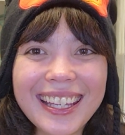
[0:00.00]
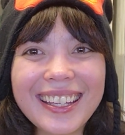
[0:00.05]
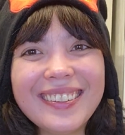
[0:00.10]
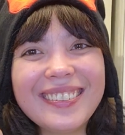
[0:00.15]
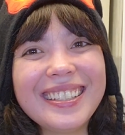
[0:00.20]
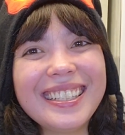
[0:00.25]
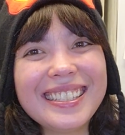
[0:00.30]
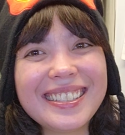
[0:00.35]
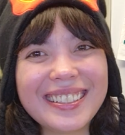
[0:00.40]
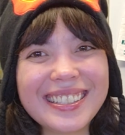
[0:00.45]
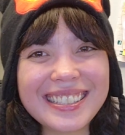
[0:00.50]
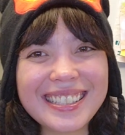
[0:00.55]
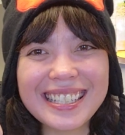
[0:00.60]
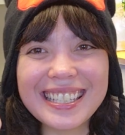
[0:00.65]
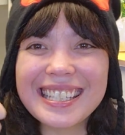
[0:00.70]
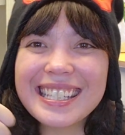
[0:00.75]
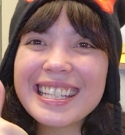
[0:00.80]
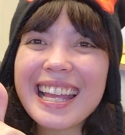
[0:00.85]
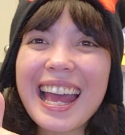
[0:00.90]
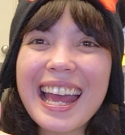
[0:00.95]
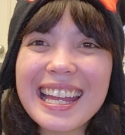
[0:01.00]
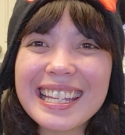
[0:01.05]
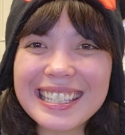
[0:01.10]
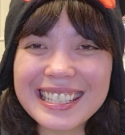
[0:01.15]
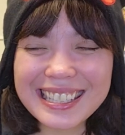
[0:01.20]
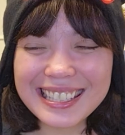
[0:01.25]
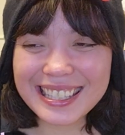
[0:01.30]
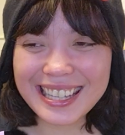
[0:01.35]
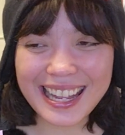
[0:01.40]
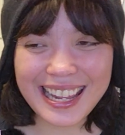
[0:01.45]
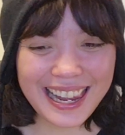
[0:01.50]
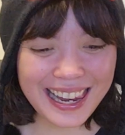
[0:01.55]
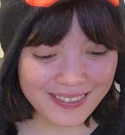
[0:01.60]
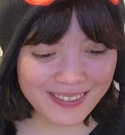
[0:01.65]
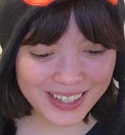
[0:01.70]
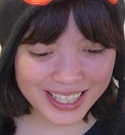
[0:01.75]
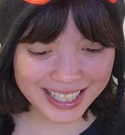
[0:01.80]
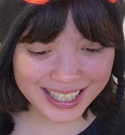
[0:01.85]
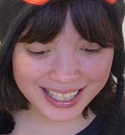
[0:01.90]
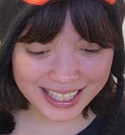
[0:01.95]
It was a success. I love
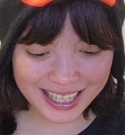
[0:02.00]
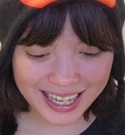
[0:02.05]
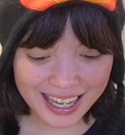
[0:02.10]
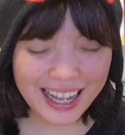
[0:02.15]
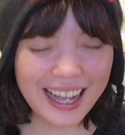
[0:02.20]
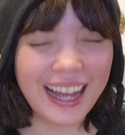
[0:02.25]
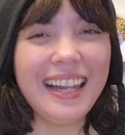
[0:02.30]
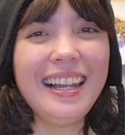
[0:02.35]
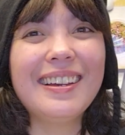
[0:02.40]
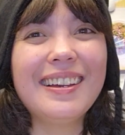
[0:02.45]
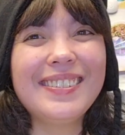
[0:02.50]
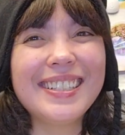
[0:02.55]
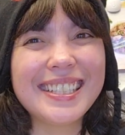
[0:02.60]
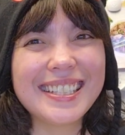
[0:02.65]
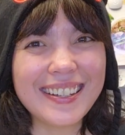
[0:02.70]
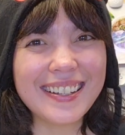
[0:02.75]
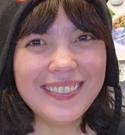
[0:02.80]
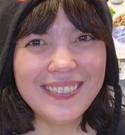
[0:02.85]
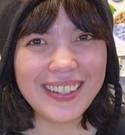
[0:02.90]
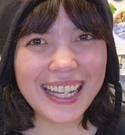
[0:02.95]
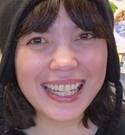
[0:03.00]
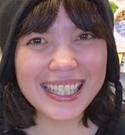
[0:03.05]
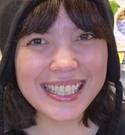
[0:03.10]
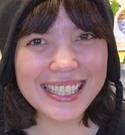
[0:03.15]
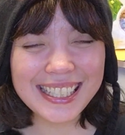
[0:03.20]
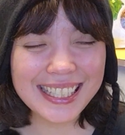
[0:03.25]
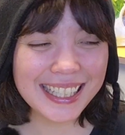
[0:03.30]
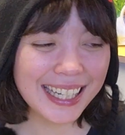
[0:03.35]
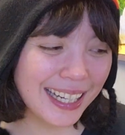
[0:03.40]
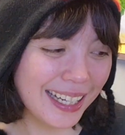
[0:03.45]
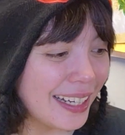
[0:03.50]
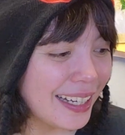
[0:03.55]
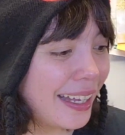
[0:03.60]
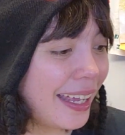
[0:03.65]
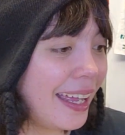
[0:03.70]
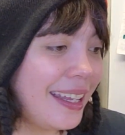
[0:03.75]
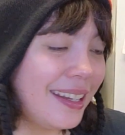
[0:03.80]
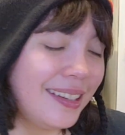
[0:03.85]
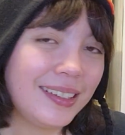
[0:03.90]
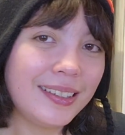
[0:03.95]
it. I love it so much.
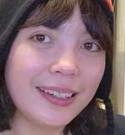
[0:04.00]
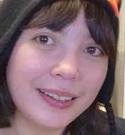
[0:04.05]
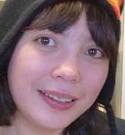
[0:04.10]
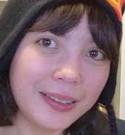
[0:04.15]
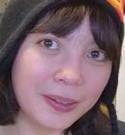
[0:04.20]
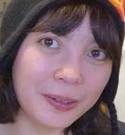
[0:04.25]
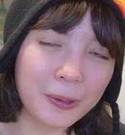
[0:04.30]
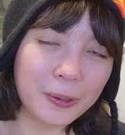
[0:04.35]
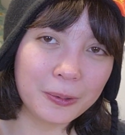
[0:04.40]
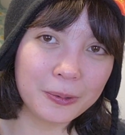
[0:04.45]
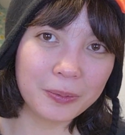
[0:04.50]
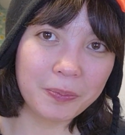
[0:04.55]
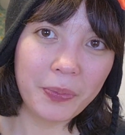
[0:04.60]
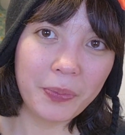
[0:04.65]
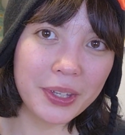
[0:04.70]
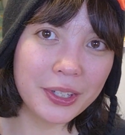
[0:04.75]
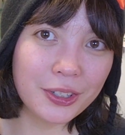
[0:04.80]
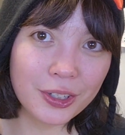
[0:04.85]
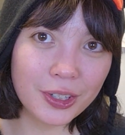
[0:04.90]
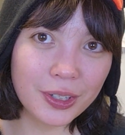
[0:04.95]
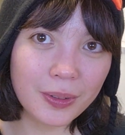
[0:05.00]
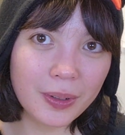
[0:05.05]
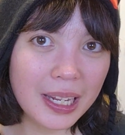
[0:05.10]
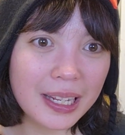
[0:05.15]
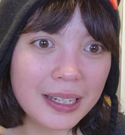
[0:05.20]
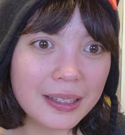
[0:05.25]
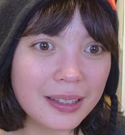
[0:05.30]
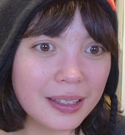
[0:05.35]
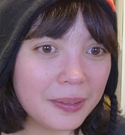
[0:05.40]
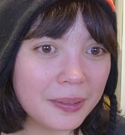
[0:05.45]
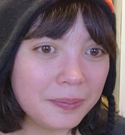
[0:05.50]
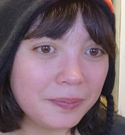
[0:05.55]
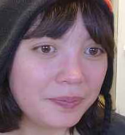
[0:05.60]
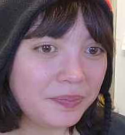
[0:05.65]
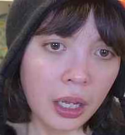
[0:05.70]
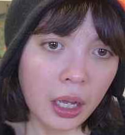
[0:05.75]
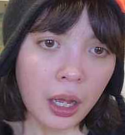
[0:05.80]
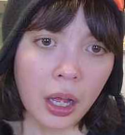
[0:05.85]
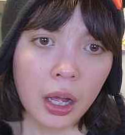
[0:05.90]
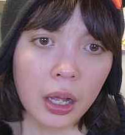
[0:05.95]
And, you know, it's easy.
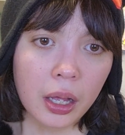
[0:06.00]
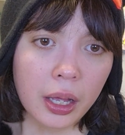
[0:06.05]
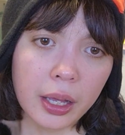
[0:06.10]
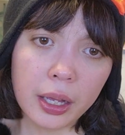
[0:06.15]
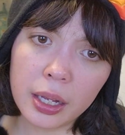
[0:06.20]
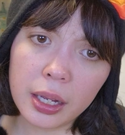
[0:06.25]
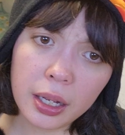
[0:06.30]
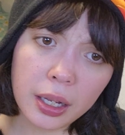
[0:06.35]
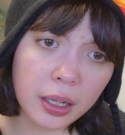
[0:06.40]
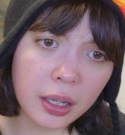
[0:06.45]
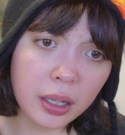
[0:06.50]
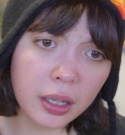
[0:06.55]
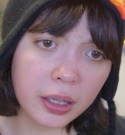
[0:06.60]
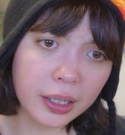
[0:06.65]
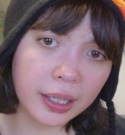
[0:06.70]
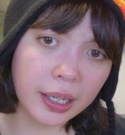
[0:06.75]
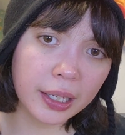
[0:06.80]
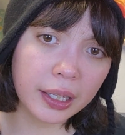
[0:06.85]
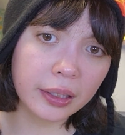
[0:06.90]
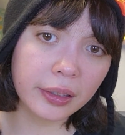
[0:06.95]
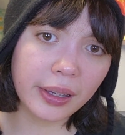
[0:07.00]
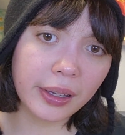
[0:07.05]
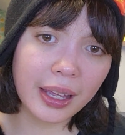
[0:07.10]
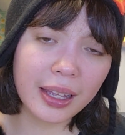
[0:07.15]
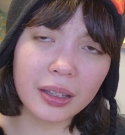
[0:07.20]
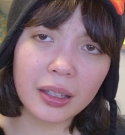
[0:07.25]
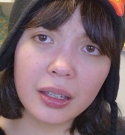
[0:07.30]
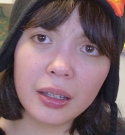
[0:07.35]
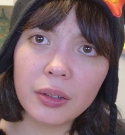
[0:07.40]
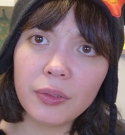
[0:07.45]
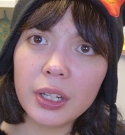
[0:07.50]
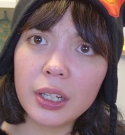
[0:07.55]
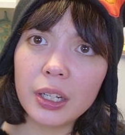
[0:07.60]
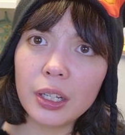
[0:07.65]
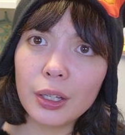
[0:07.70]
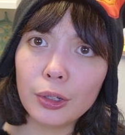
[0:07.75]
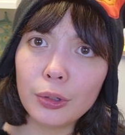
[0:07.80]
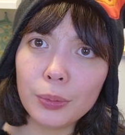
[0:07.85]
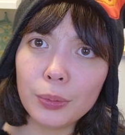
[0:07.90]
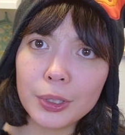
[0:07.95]
I can't think of any
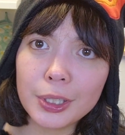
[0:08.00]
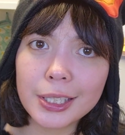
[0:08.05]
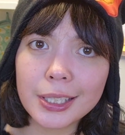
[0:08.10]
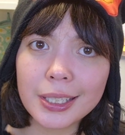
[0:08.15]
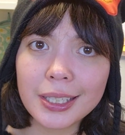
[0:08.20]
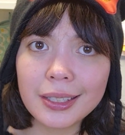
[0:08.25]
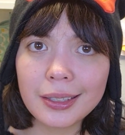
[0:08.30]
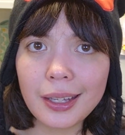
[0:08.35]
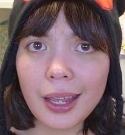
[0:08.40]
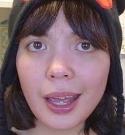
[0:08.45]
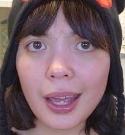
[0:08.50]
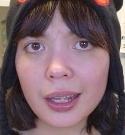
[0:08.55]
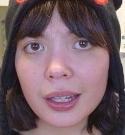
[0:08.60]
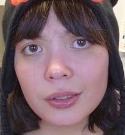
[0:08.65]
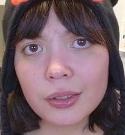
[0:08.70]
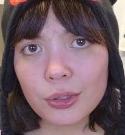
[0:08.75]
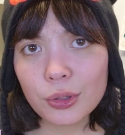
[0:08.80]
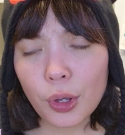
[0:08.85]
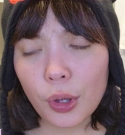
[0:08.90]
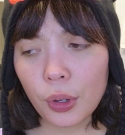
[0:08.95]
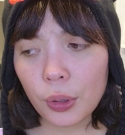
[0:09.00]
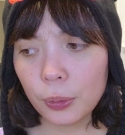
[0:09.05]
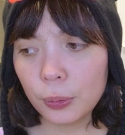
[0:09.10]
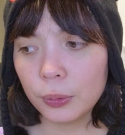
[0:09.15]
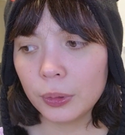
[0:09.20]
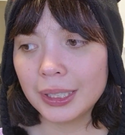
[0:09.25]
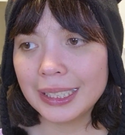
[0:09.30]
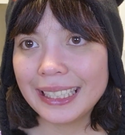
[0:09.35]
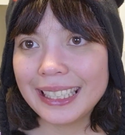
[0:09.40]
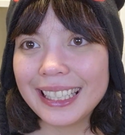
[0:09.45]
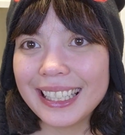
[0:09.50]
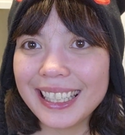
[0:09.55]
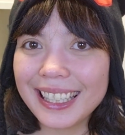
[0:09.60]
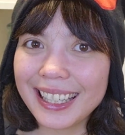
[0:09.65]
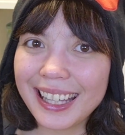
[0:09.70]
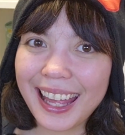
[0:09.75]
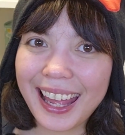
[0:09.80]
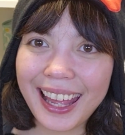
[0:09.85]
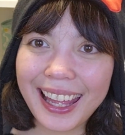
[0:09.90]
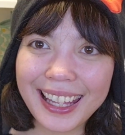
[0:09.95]
other words to say, so
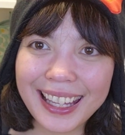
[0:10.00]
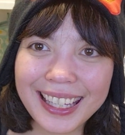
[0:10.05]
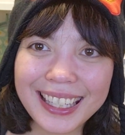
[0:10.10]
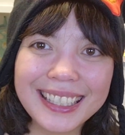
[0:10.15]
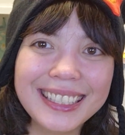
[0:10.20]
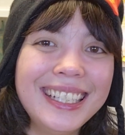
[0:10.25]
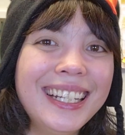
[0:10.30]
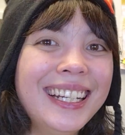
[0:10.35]
yay.